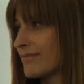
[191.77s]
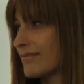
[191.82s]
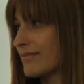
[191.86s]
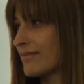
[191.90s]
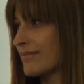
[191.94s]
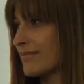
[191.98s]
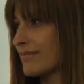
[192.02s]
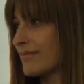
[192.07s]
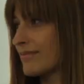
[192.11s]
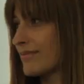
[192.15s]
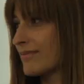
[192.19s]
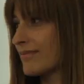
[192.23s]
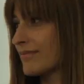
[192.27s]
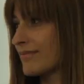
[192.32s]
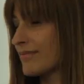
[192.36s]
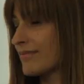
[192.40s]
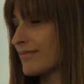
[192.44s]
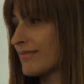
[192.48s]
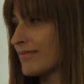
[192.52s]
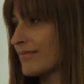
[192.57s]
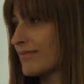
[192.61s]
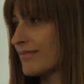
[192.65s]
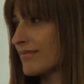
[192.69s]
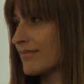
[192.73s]

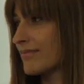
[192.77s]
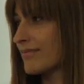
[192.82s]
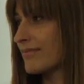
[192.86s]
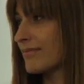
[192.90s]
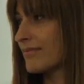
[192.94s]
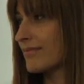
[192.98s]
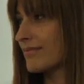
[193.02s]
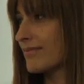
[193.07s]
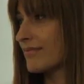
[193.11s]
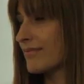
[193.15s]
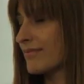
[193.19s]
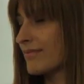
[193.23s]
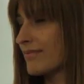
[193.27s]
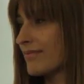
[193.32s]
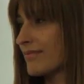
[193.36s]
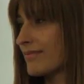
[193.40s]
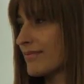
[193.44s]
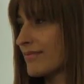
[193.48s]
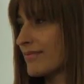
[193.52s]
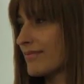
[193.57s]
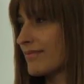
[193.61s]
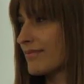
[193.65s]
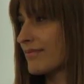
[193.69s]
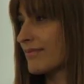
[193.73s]

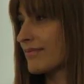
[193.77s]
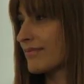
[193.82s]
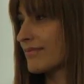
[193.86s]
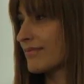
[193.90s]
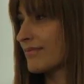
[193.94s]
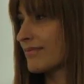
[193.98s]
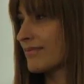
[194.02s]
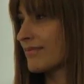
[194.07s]
The person shown says nothing.